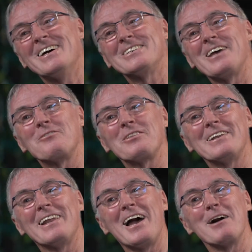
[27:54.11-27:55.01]
so
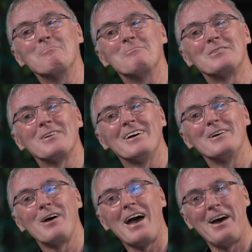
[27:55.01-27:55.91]
everything that happened
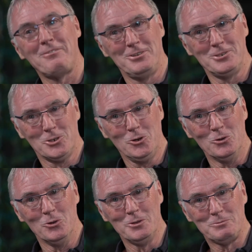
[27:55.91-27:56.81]
after
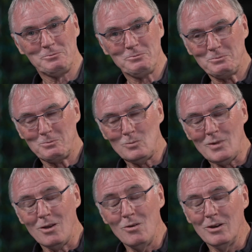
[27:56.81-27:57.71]
school
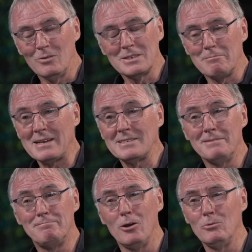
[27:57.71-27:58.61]
was a
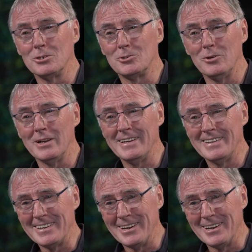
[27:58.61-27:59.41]
massive bonus, really,